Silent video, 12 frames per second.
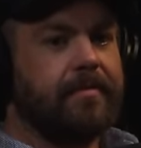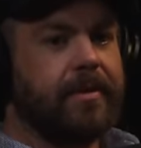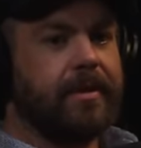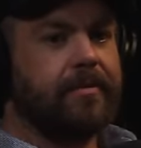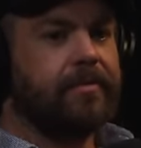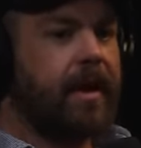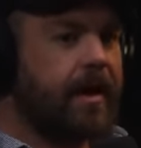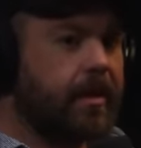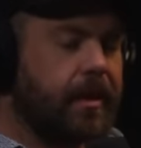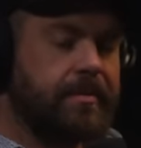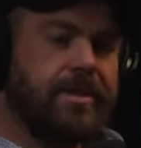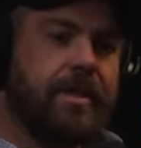you know
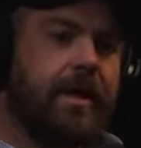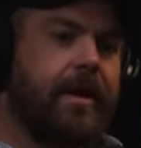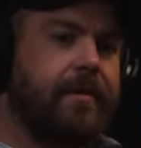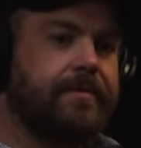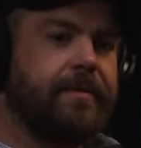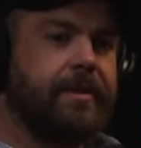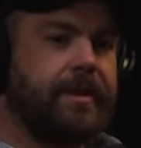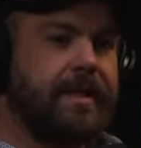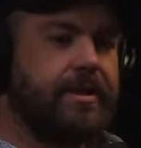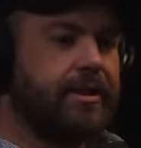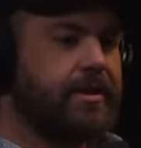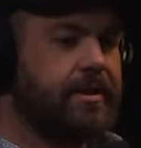firearm stuff, and
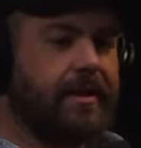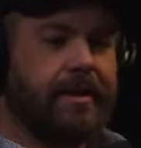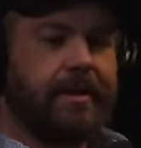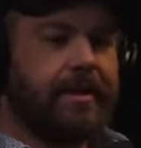it just